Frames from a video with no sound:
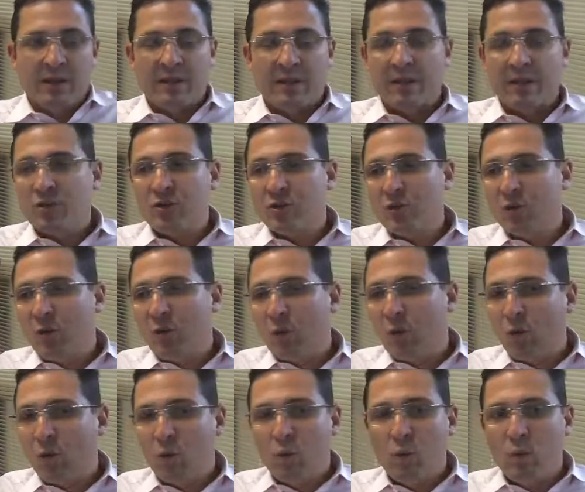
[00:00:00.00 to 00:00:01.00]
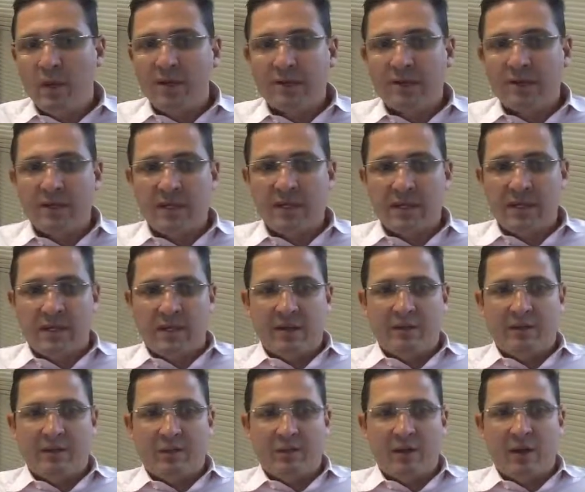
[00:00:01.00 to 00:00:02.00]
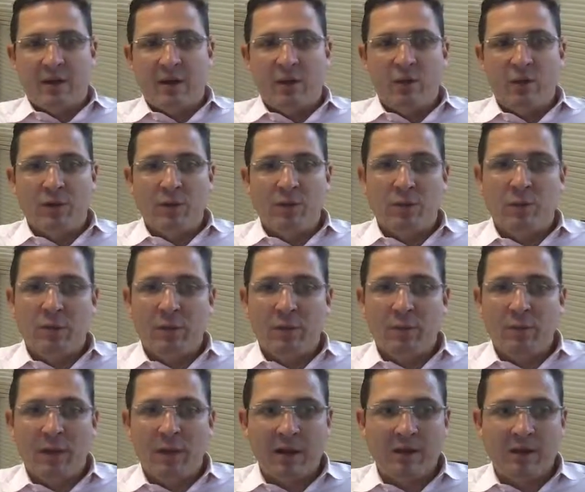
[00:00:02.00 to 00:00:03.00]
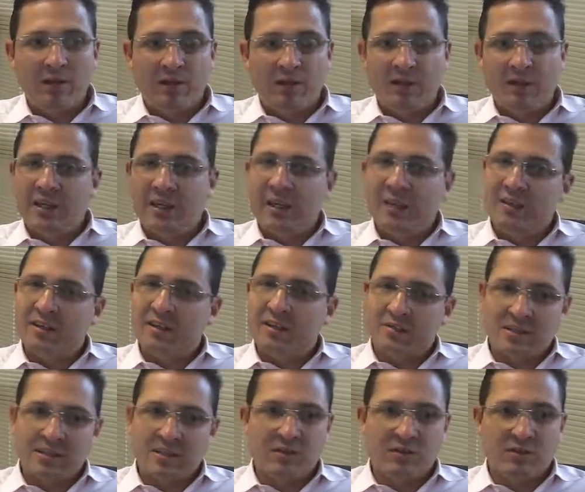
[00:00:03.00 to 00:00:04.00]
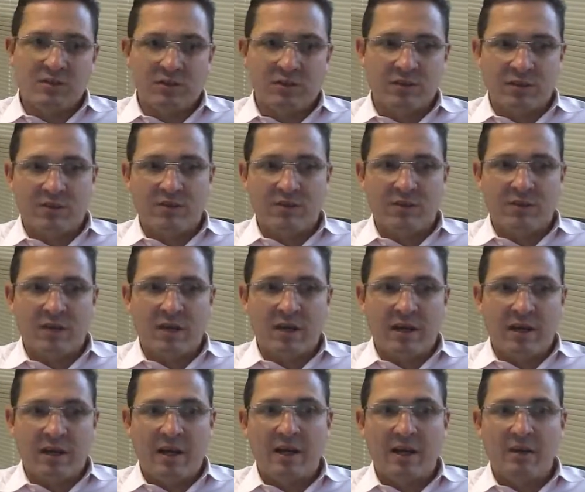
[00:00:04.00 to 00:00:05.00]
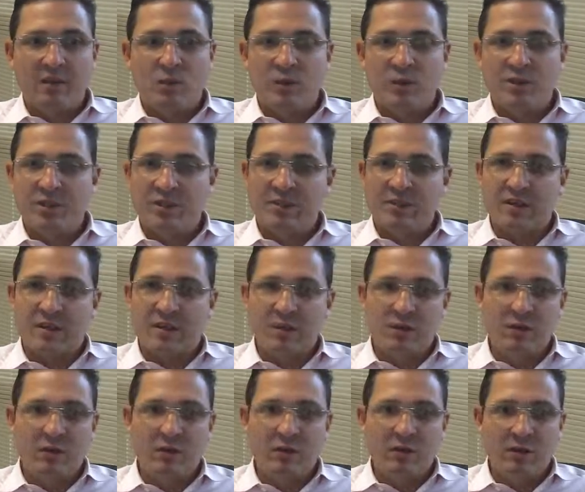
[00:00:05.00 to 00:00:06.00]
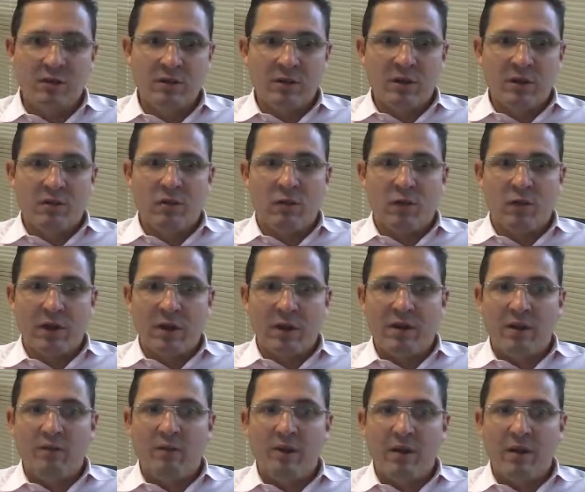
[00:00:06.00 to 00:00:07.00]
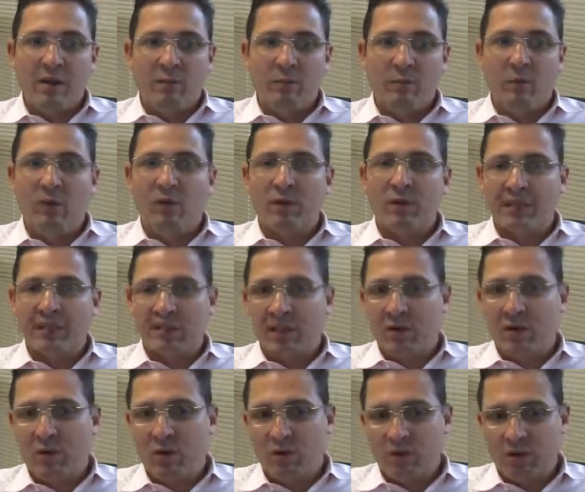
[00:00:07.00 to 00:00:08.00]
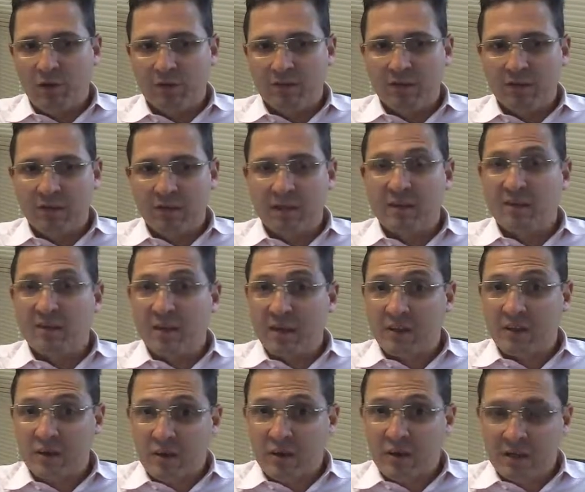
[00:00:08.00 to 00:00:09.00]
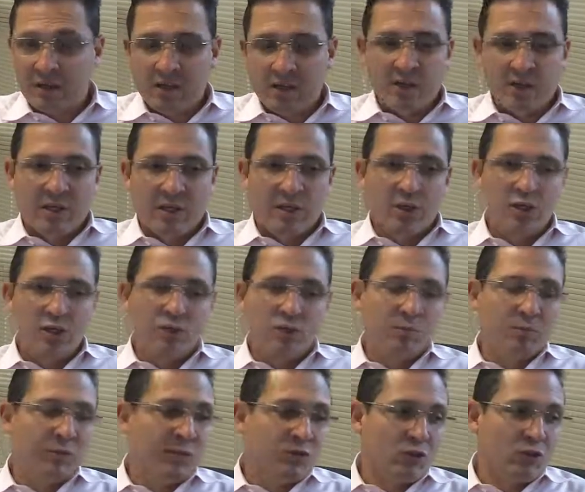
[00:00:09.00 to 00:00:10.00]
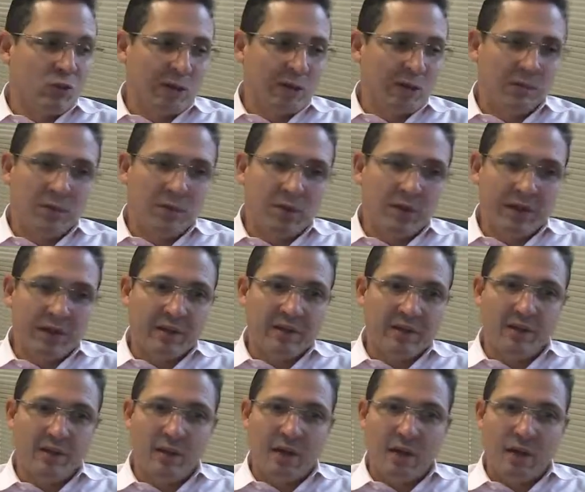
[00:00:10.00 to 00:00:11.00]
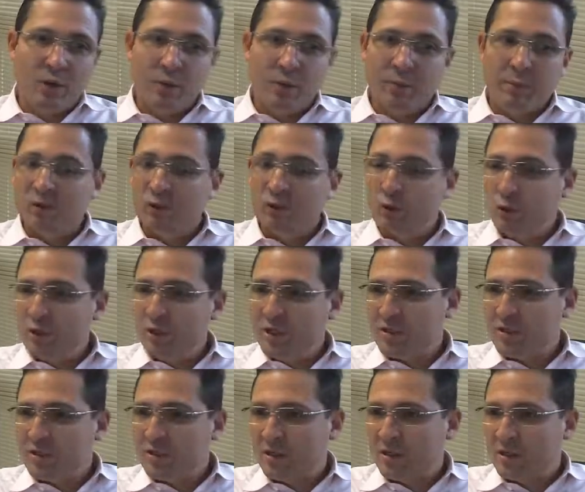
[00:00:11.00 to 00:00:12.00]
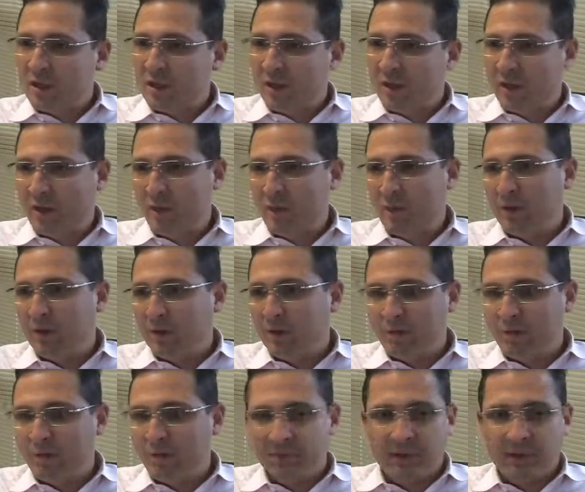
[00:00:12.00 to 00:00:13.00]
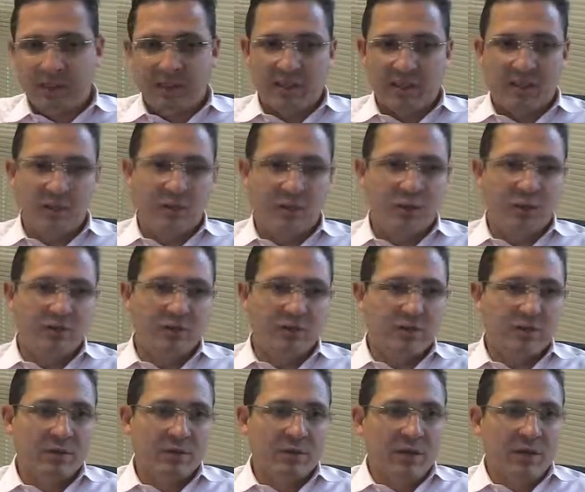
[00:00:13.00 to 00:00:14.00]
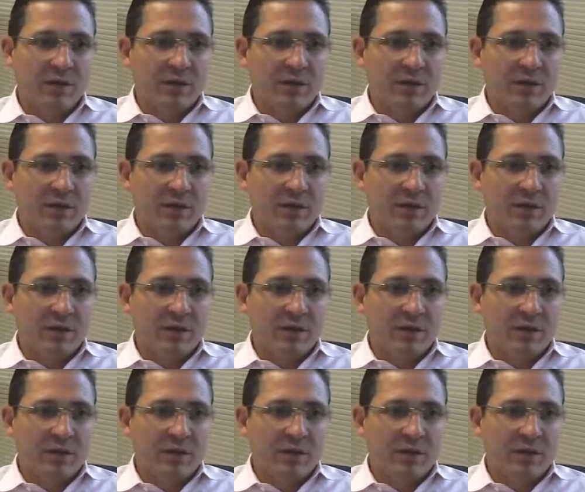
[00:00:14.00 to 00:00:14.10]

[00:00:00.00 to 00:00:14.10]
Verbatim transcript: They should always uh, follow the moral values in any circumstance and act which is a good for every involved stakeholder. Executive should be transparent and open to each and every the stakeholders.